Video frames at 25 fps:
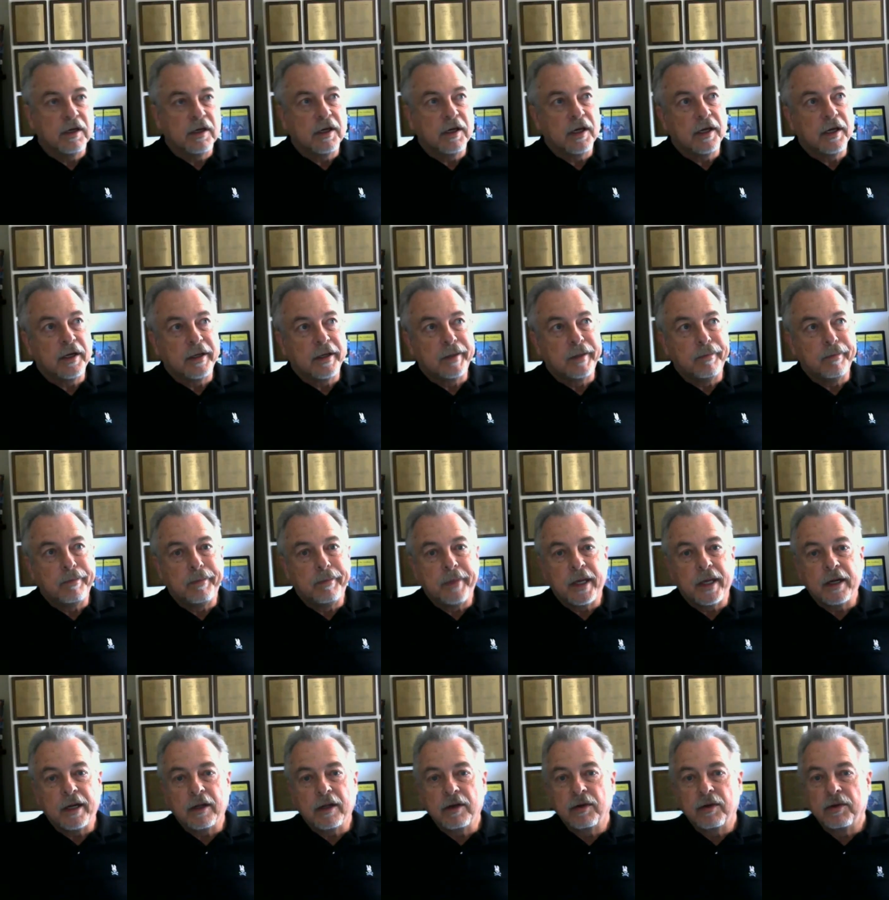on a
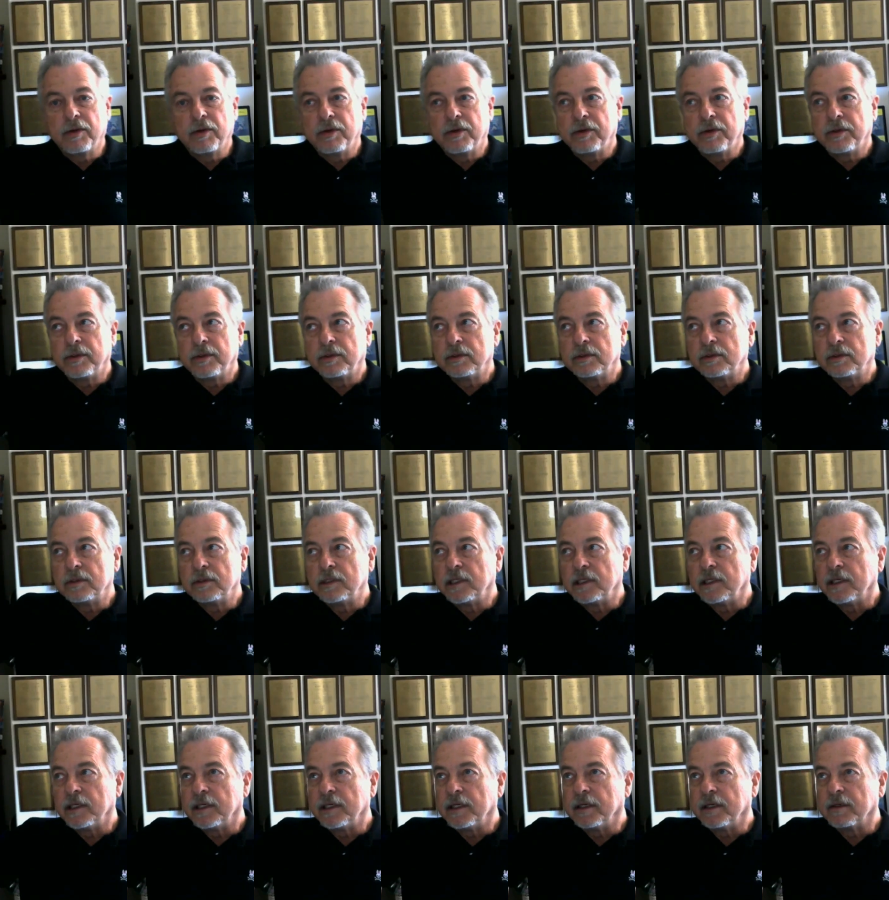
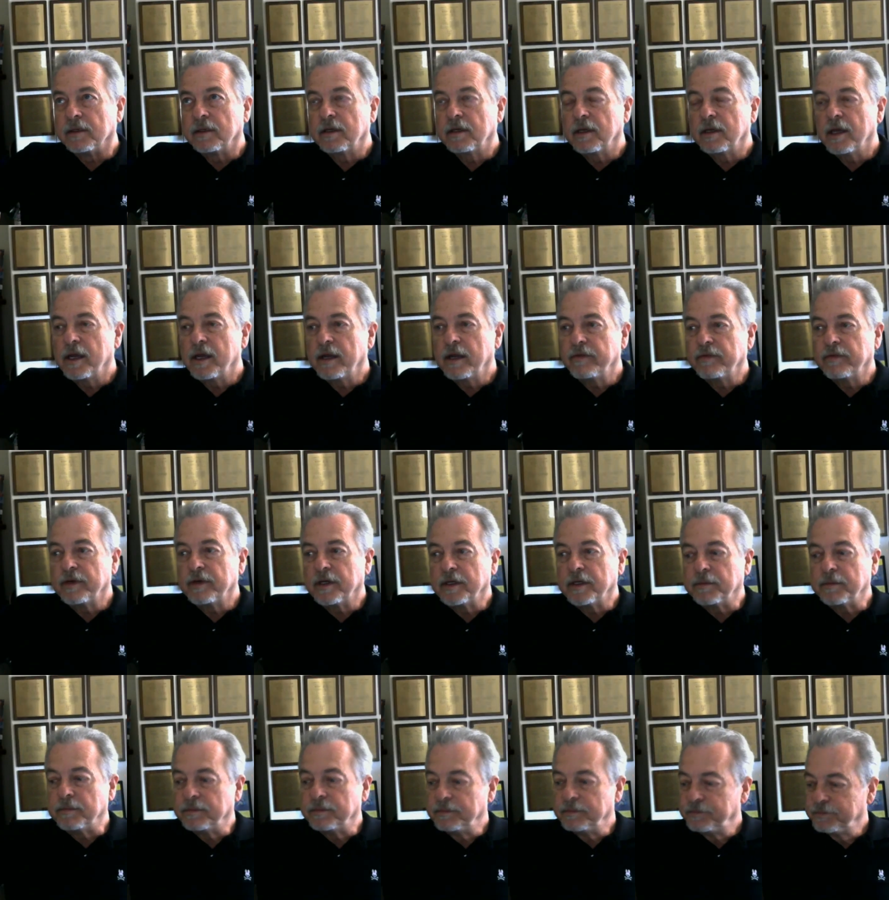medical,
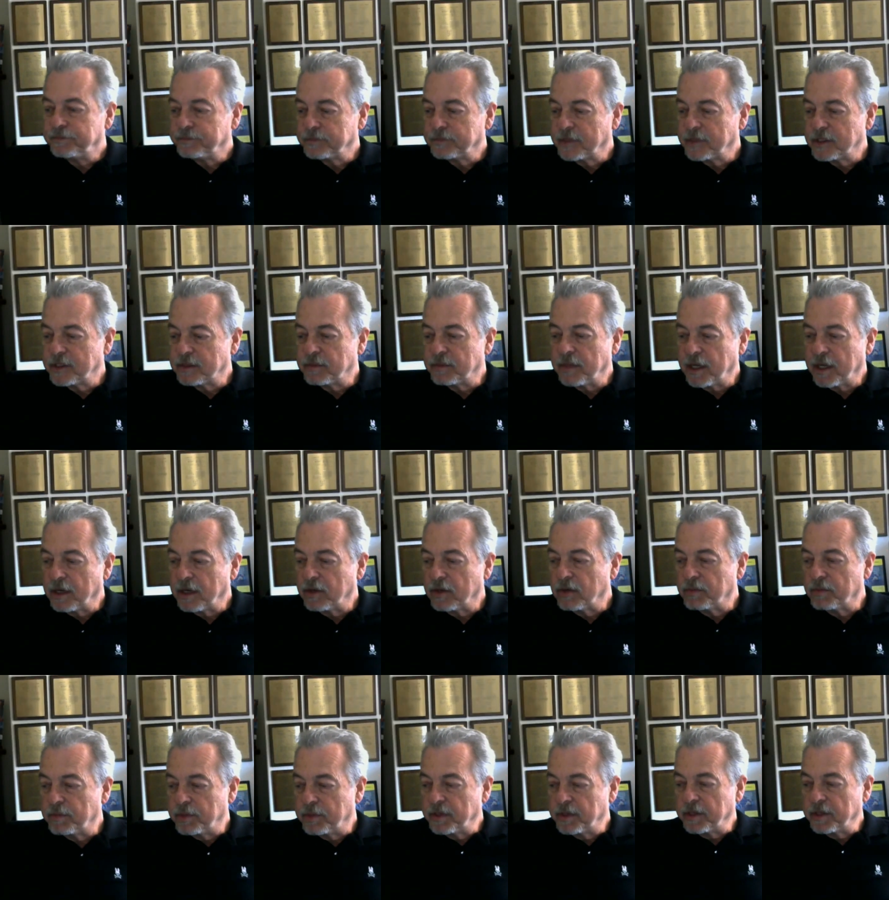it's a
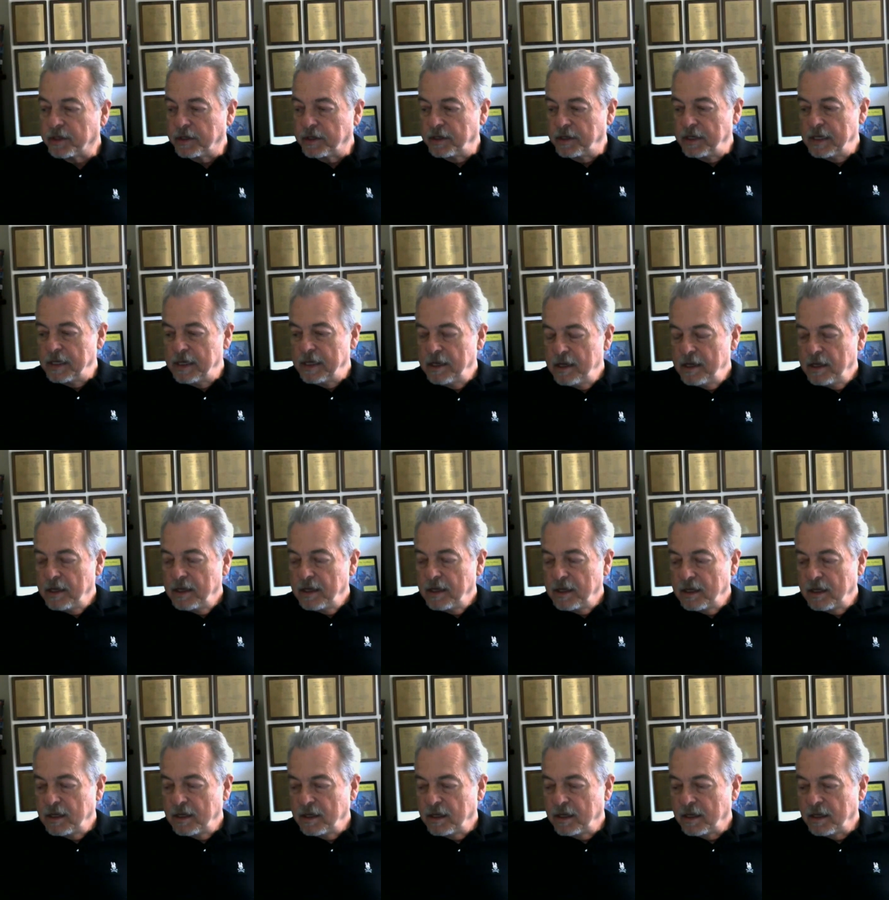medical book,
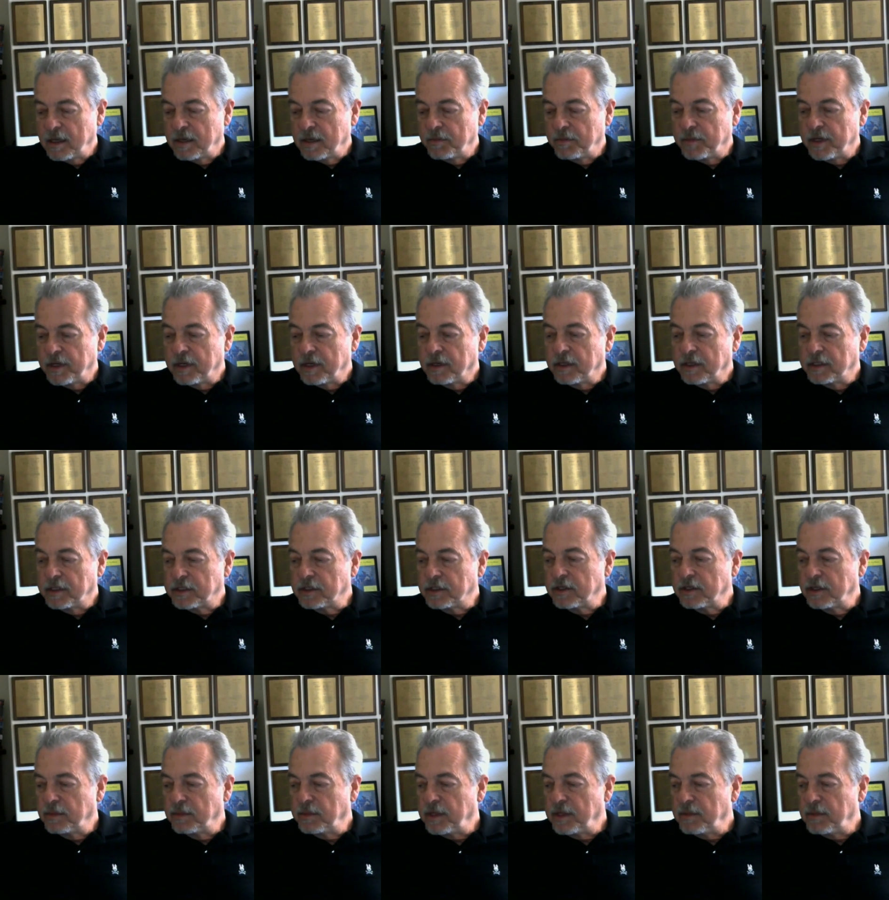but it's
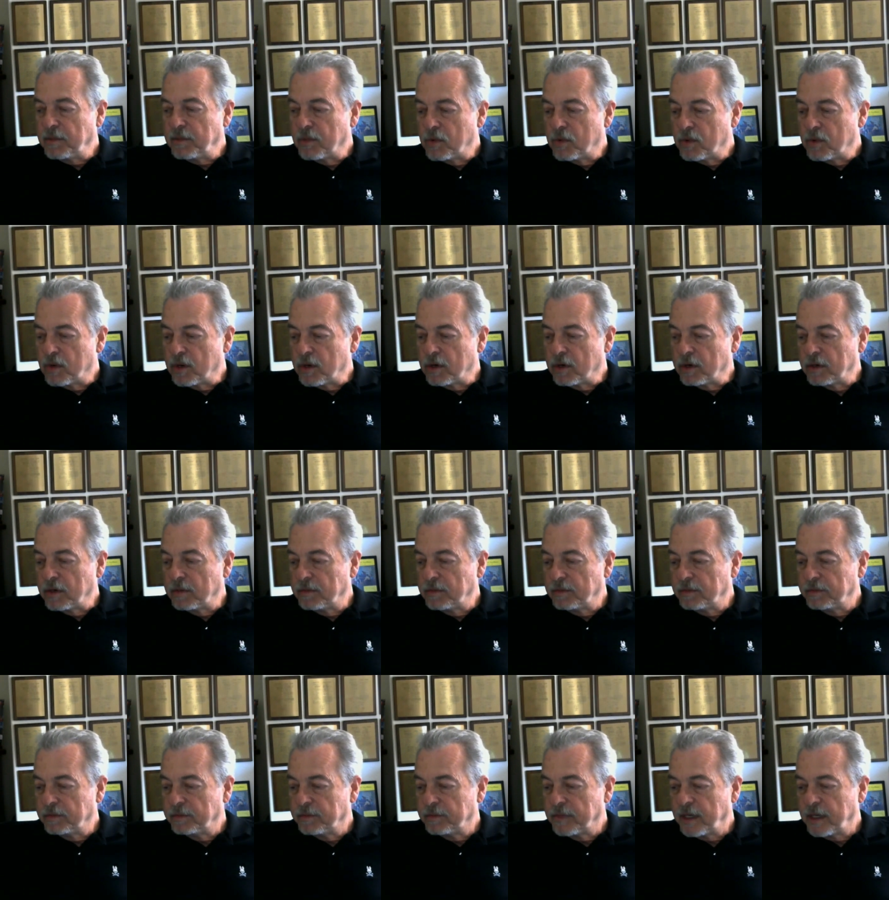going to be more,
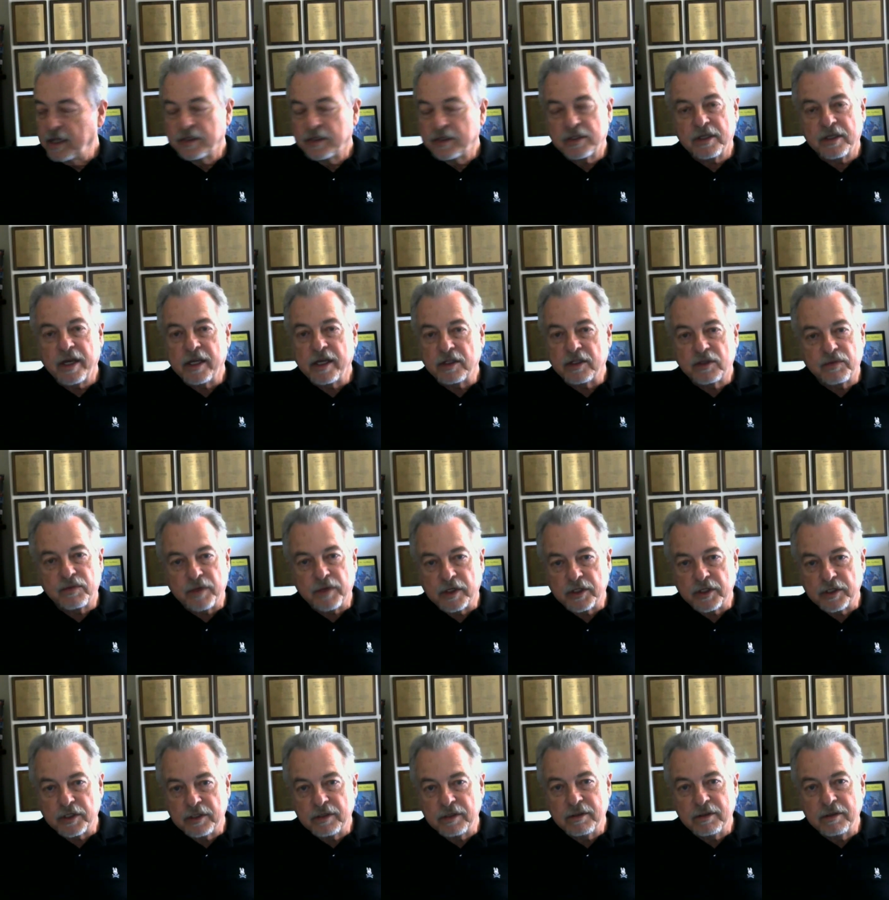it has science
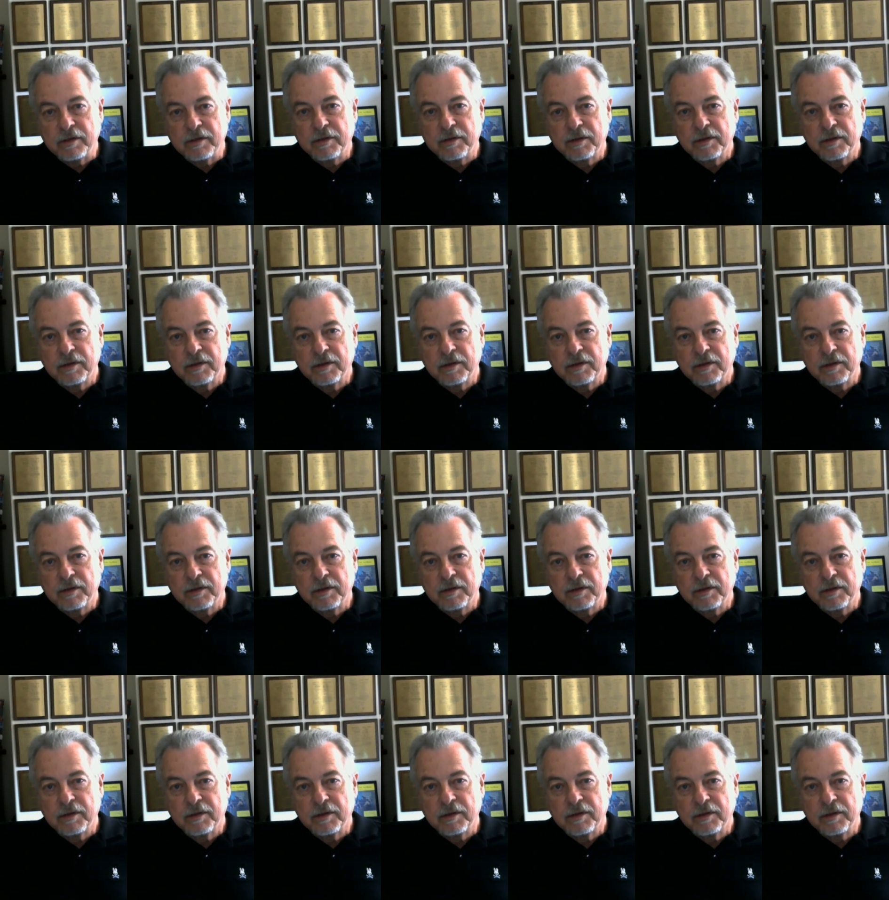fiction